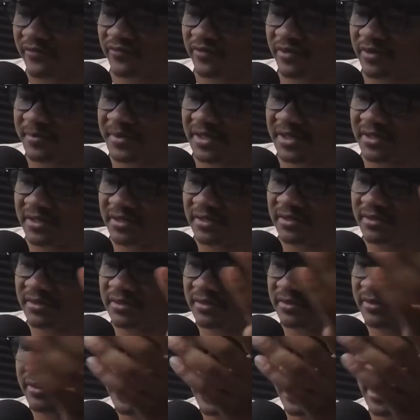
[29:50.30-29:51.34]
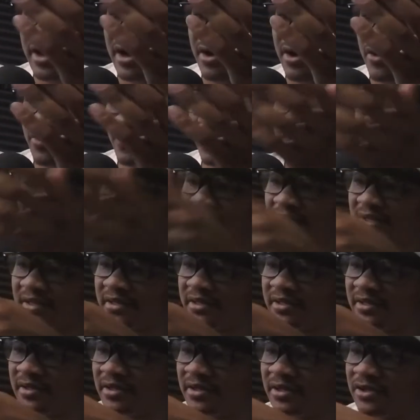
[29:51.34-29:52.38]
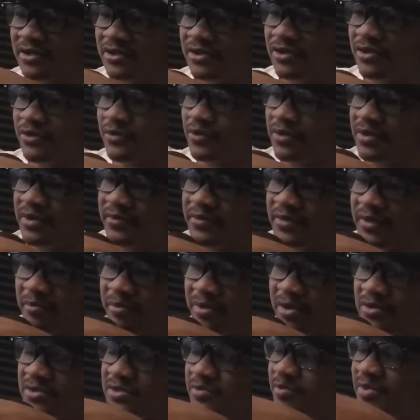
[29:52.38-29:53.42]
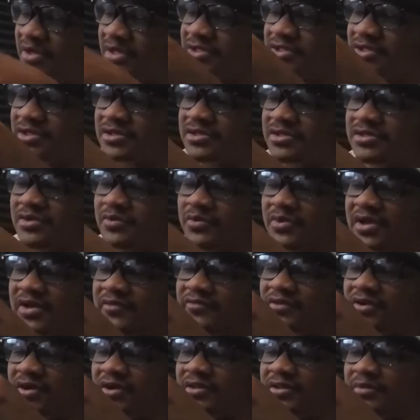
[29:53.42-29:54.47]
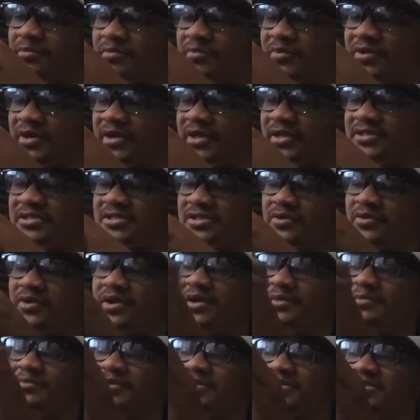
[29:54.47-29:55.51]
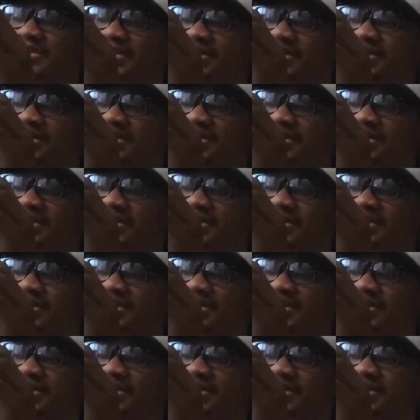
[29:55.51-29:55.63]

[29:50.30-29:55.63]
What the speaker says: it there, or like whenever they post pictures or whatever on their Instagram, there's like.